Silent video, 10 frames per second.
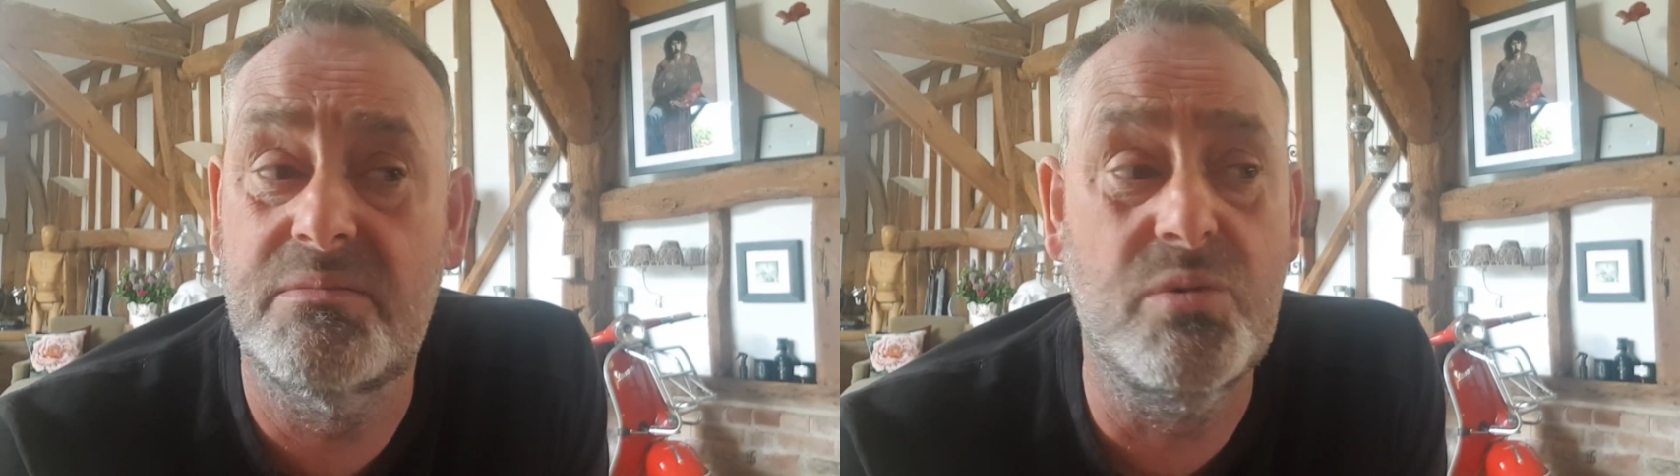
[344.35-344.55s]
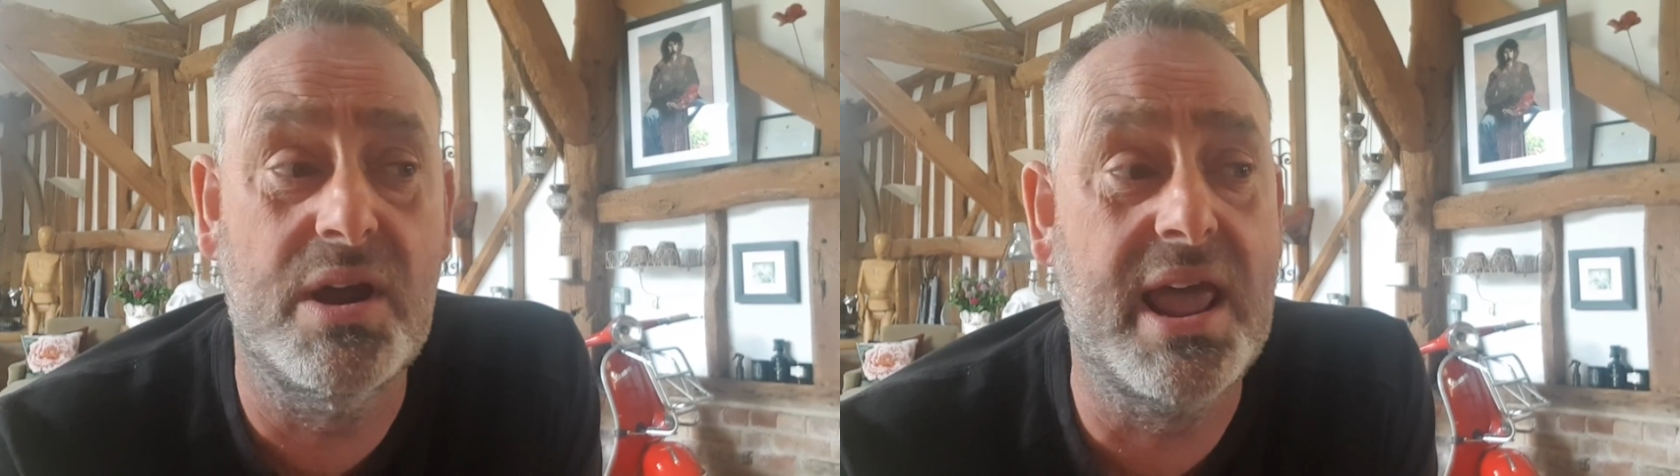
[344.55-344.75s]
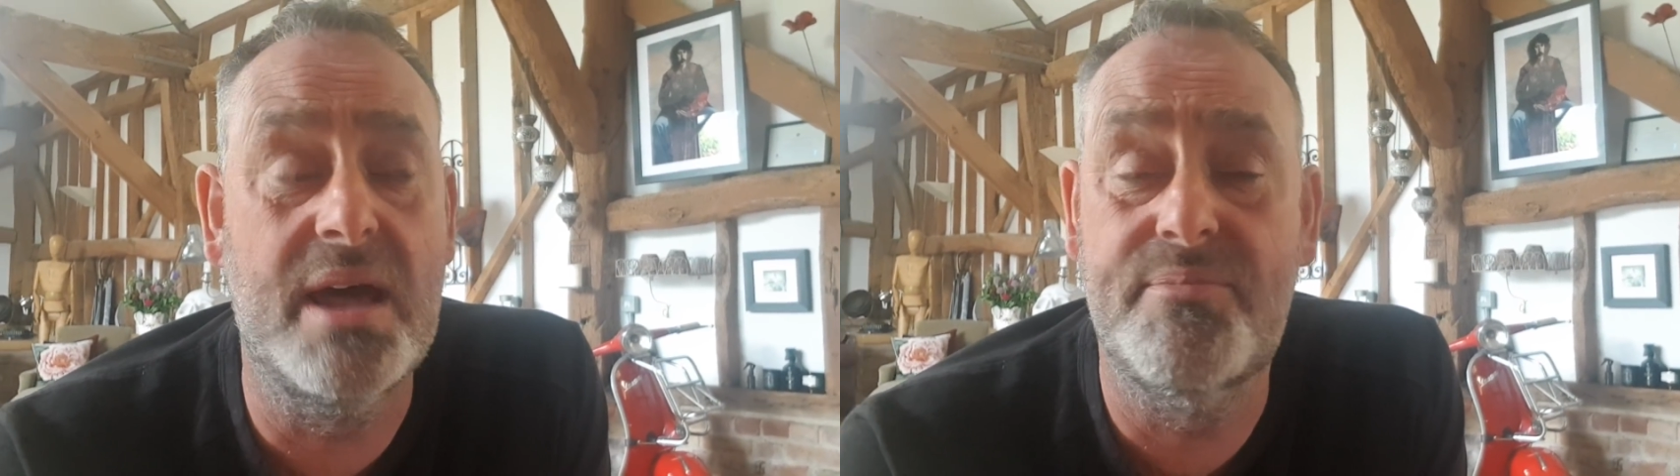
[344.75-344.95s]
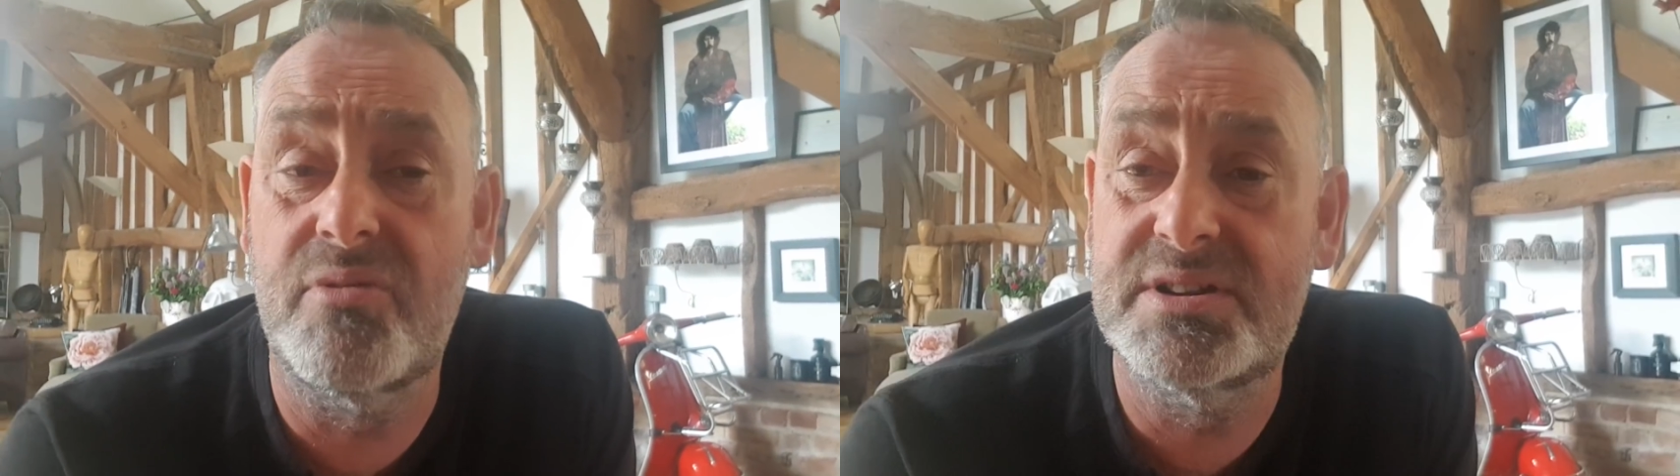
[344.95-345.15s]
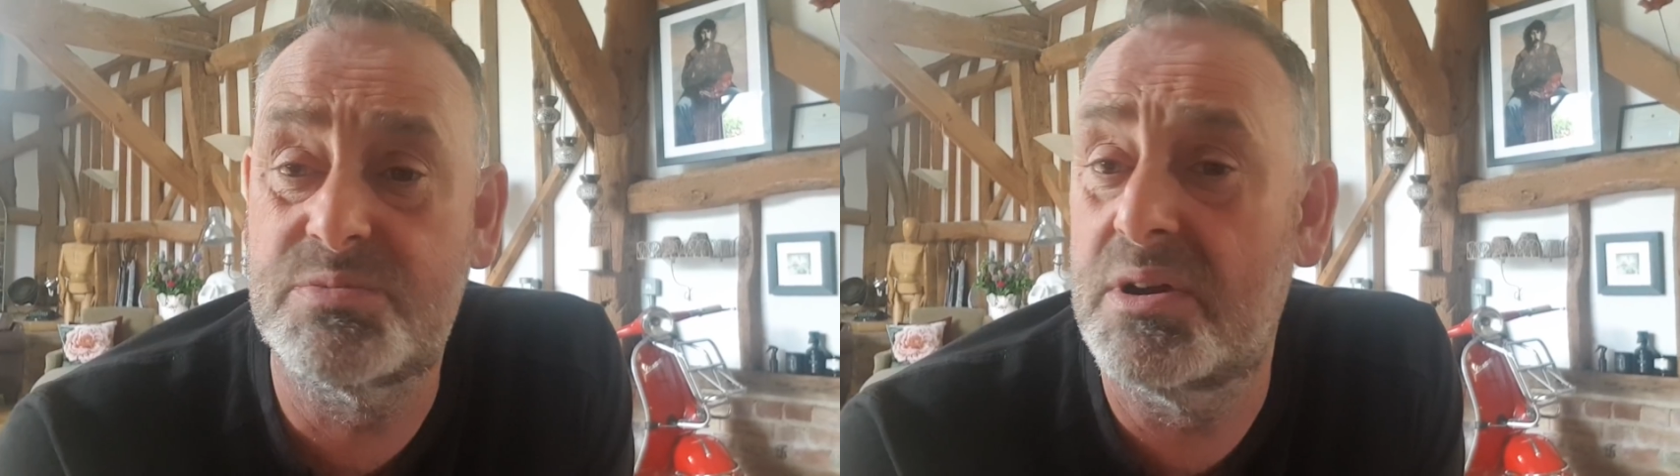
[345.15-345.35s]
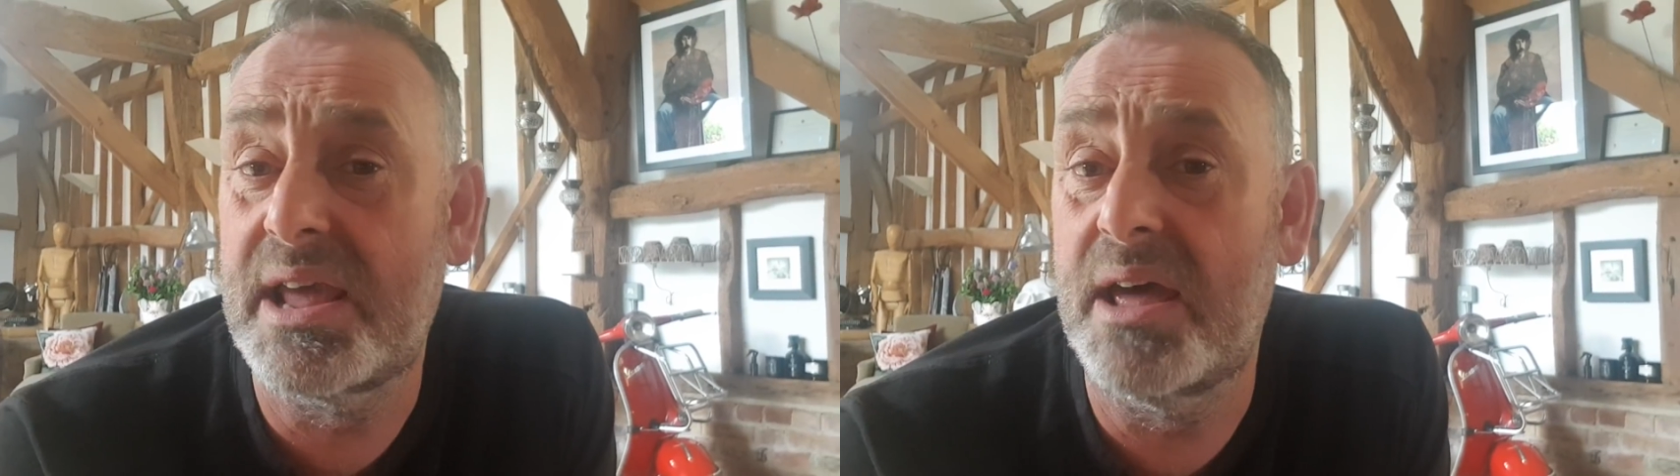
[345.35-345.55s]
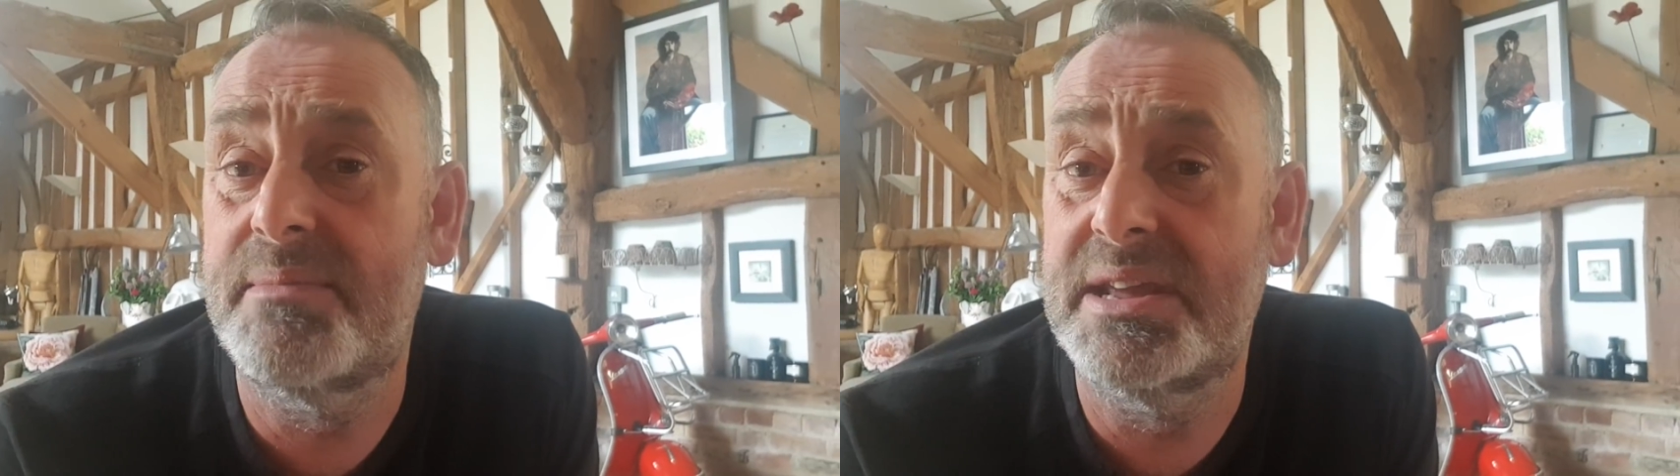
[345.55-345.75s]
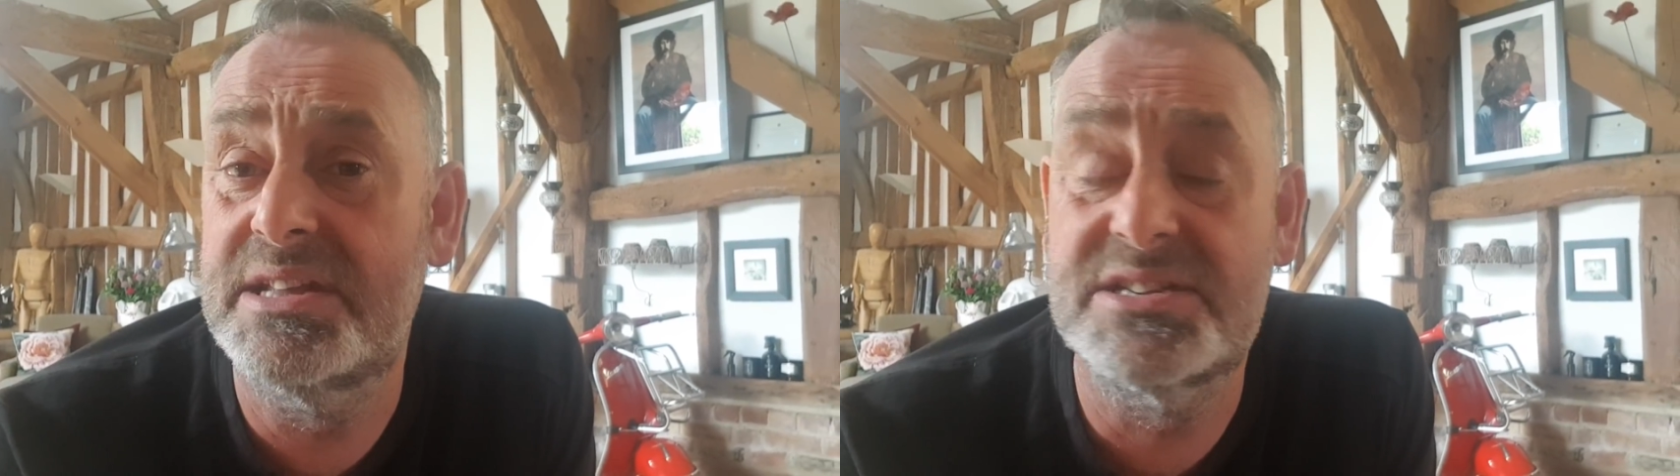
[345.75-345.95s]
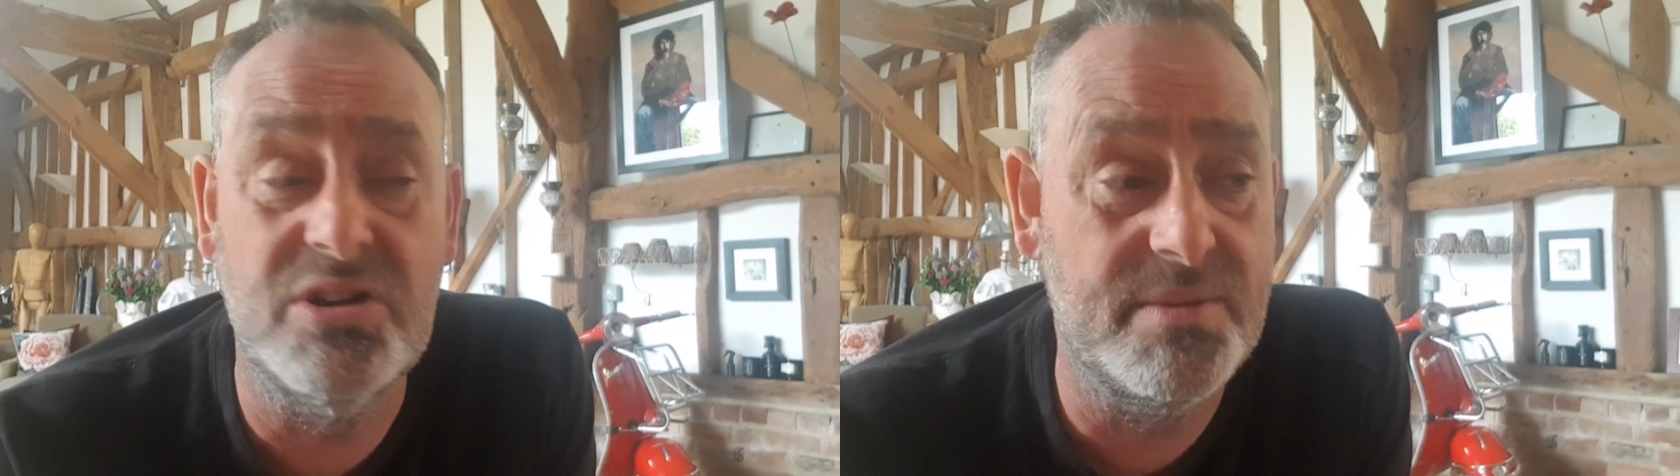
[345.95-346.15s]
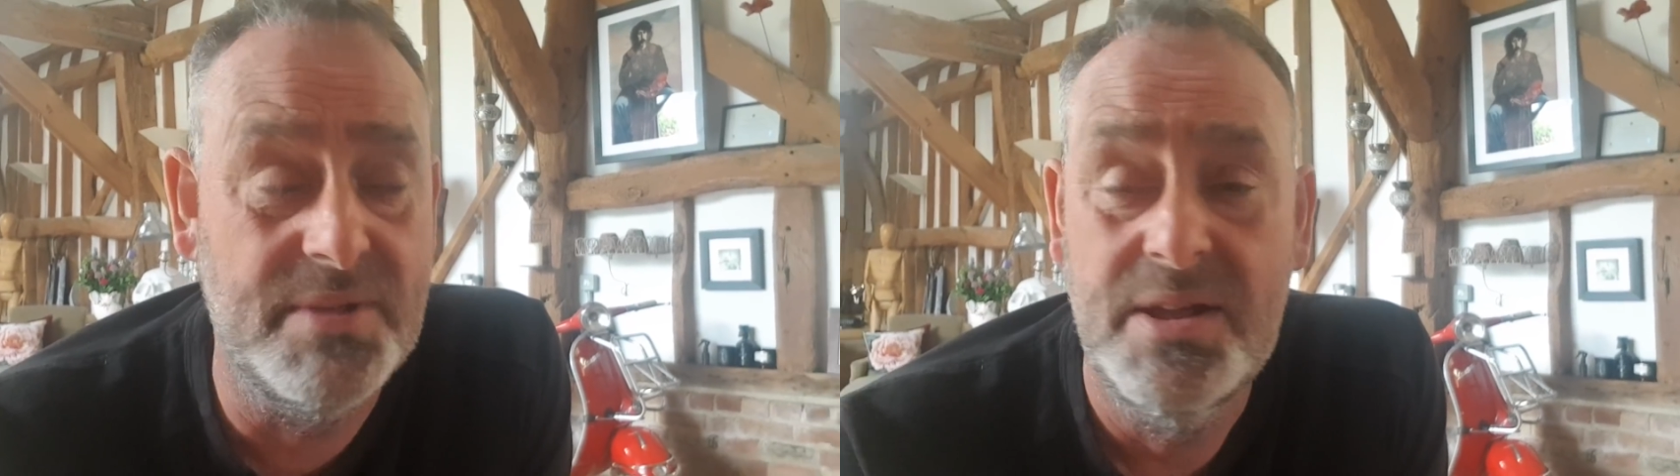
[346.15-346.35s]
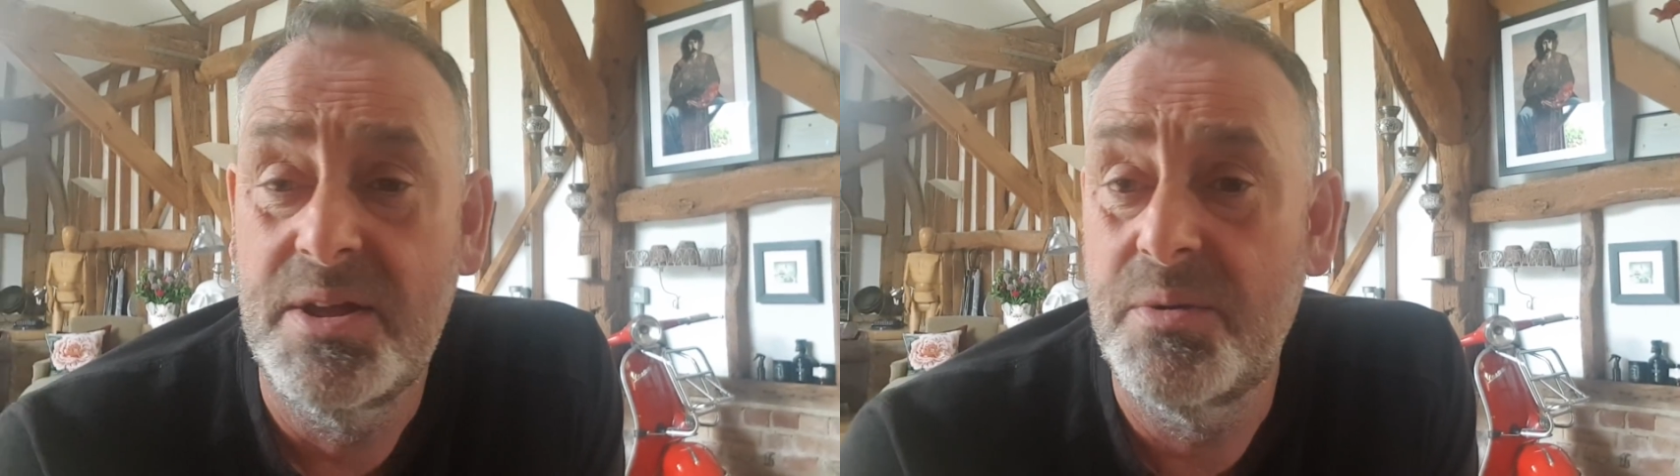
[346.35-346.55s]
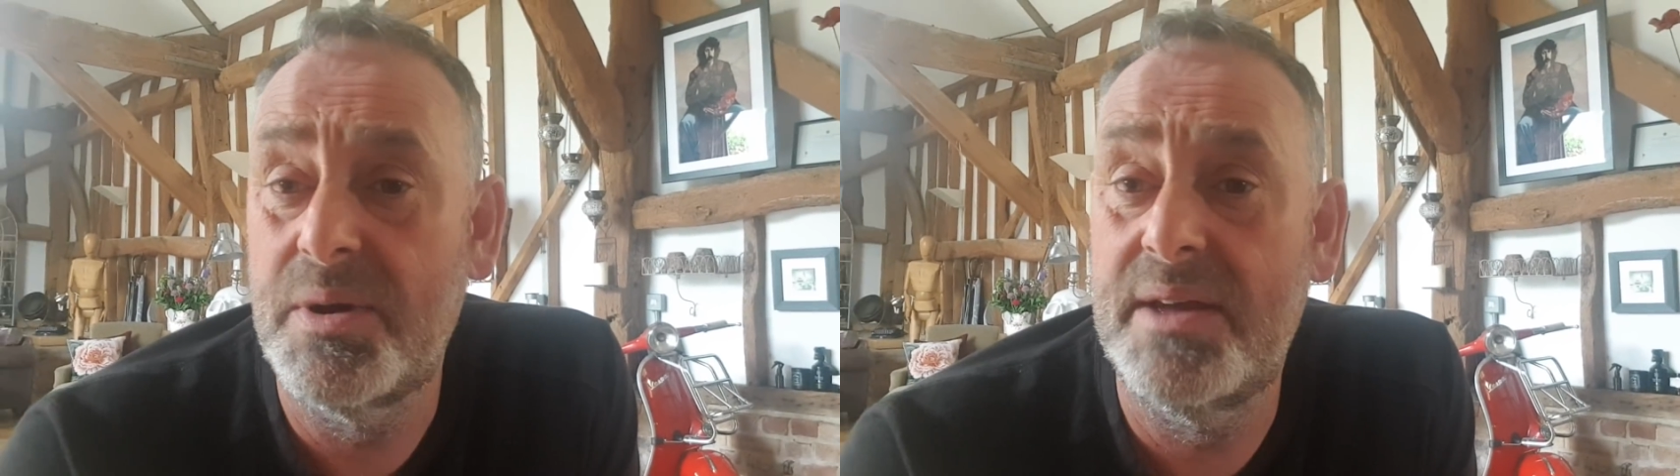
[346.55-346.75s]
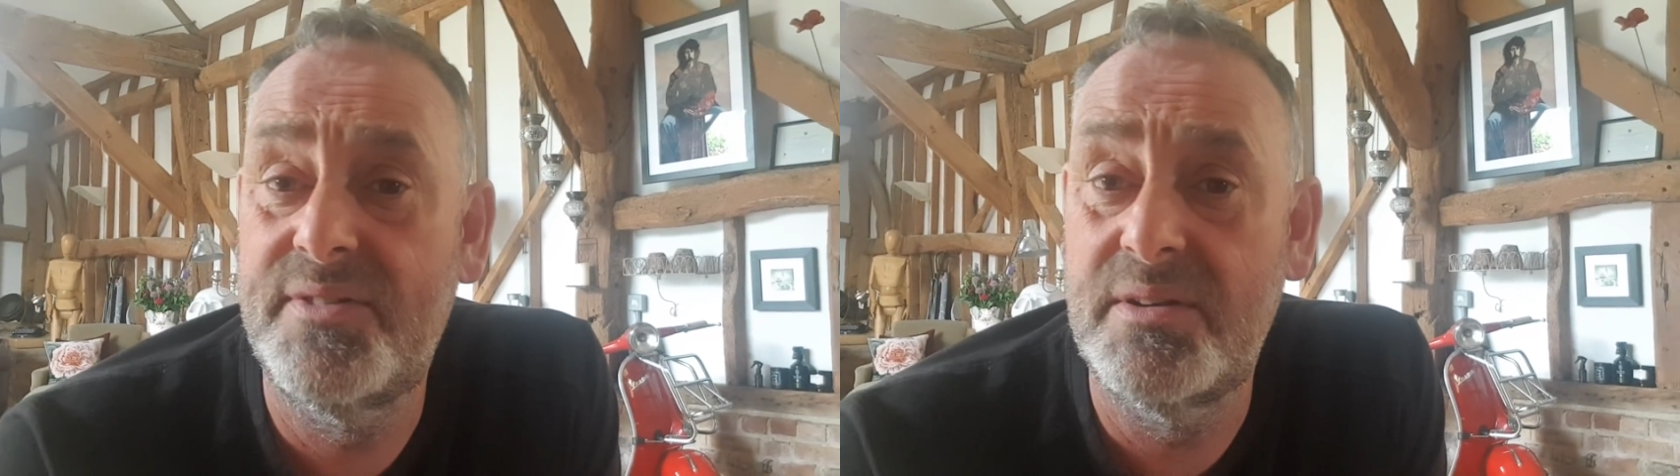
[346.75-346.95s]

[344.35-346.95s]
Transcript: work out a price, work out a meeting time, whatever.